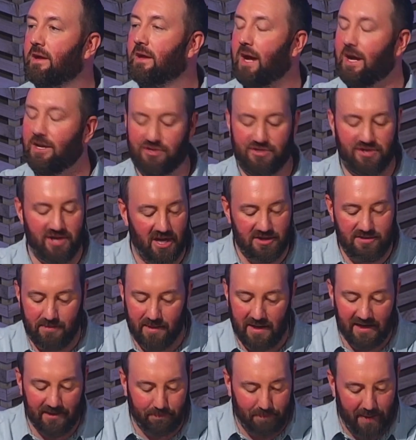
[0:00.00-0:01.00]
God's
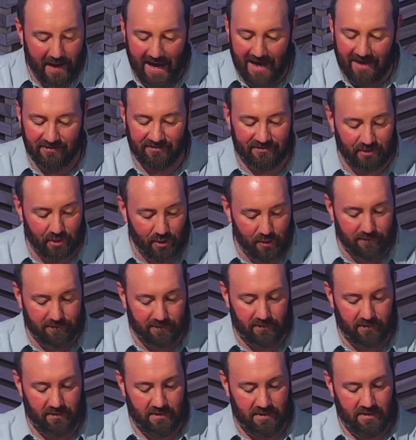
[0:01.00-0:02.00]
judgment is passed
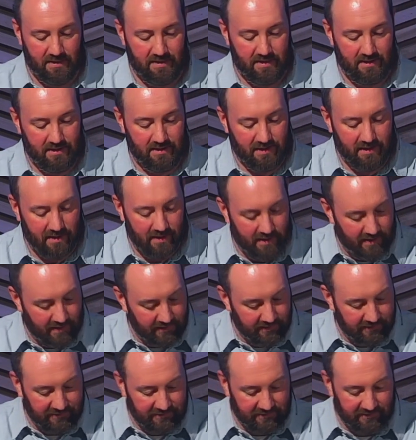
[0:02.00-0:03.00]
over
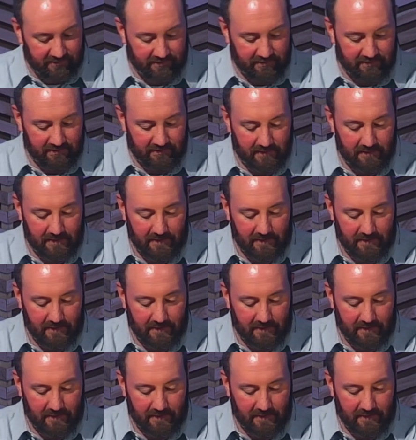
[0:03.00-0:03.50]
us.